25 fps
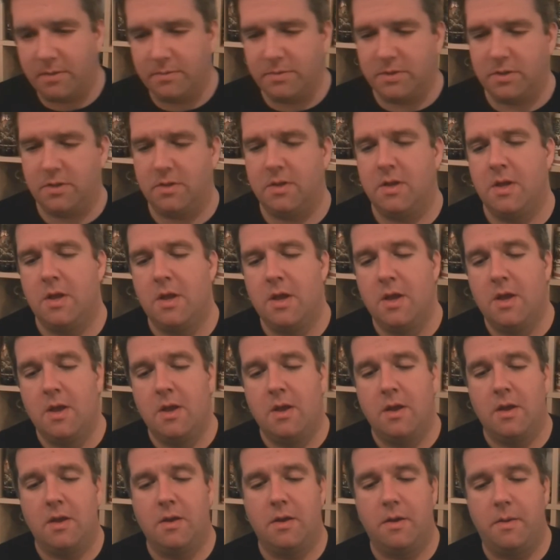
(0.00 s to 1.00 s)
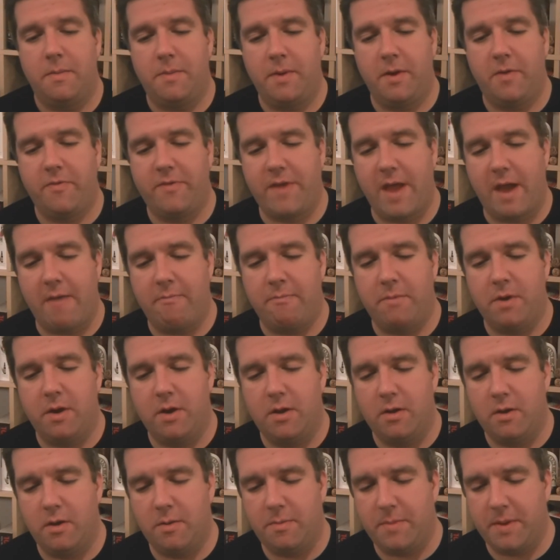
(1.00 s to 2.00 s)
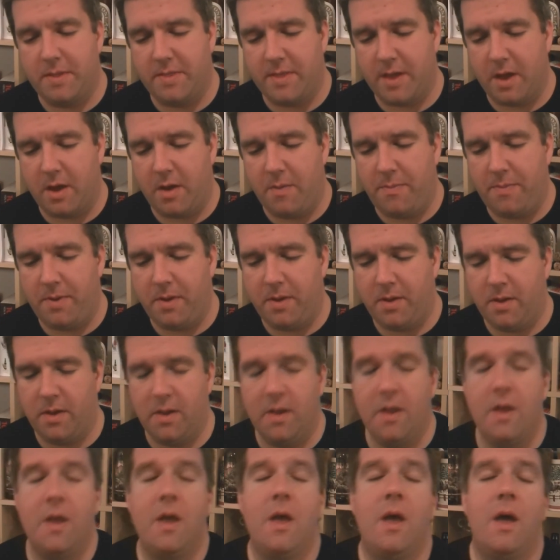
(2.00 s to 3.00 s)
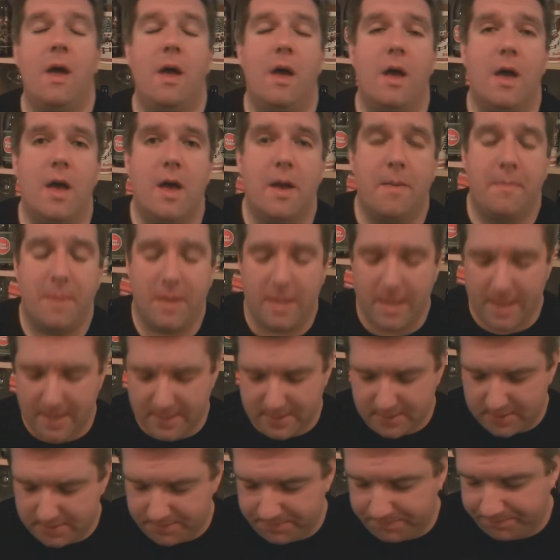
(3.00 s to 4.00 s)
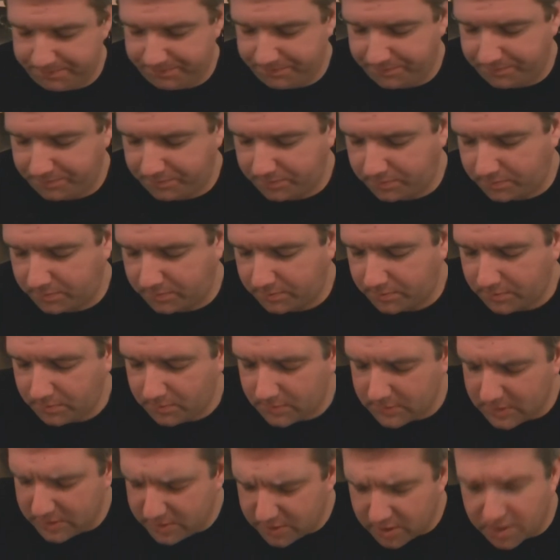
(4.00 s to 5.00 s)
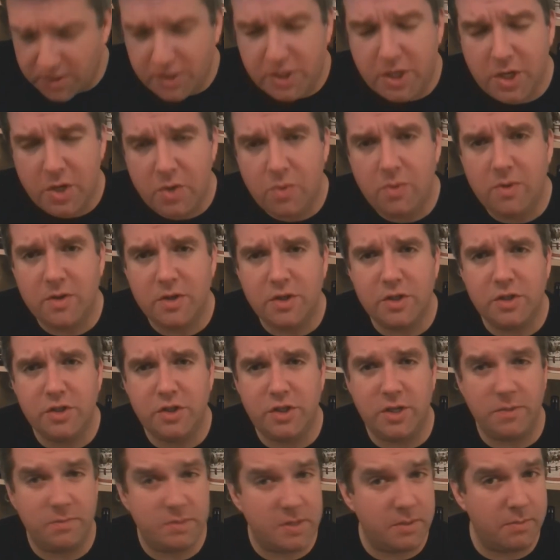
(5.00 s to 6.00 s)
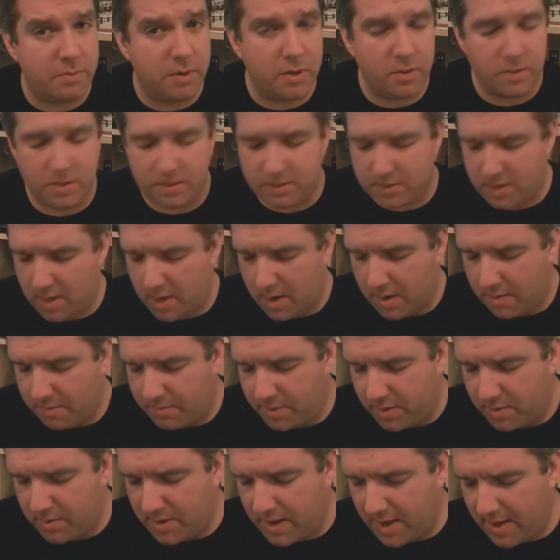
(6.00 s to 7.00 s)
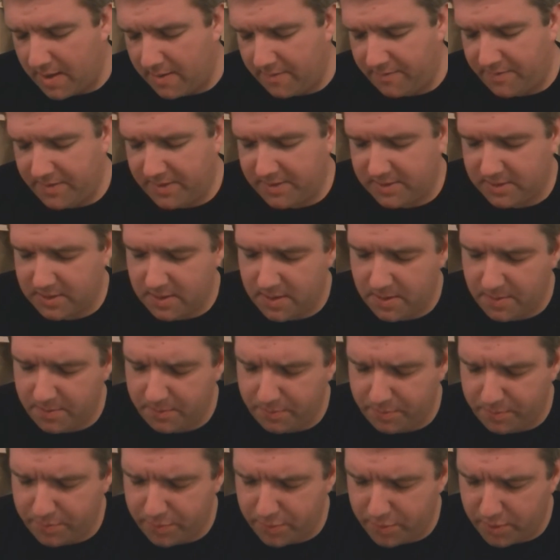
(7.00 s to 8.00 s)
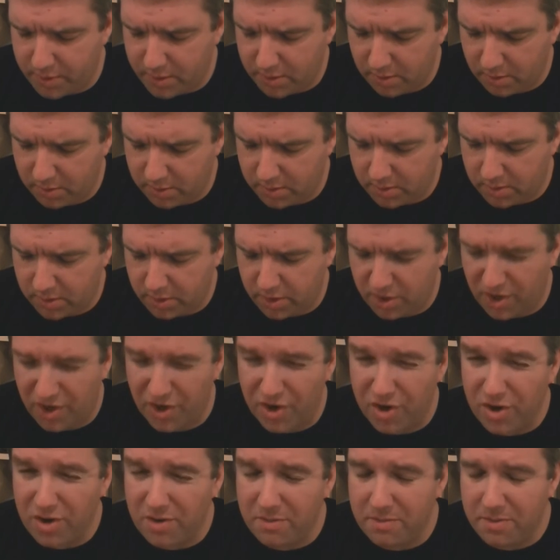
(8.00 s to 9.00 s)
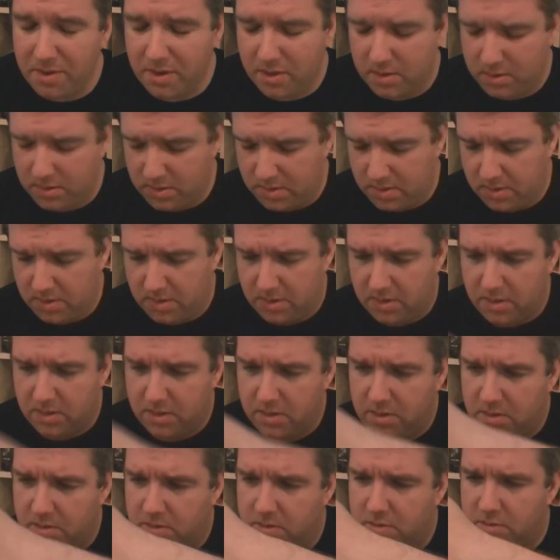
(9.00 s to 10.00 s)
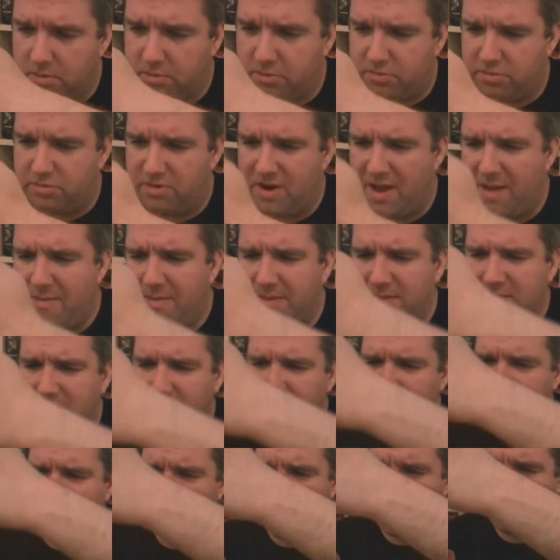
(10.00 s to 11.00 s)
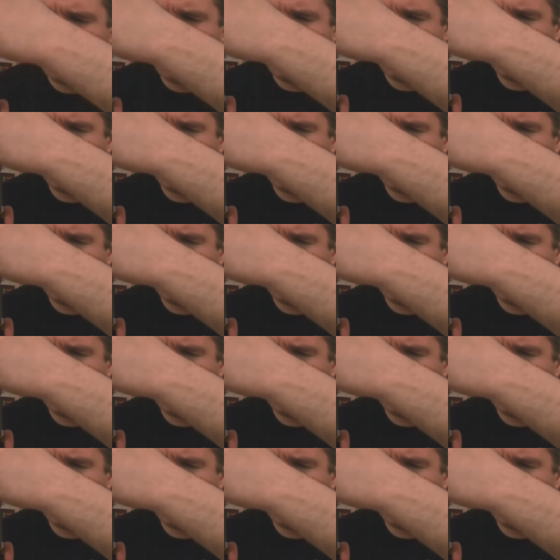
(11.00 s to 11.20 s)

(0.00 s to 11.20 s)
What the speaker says: I'll just be off camera opening that up. Yes. So two gypsy brewers brewing out of this brewery called Curb. Creb, is it Creb?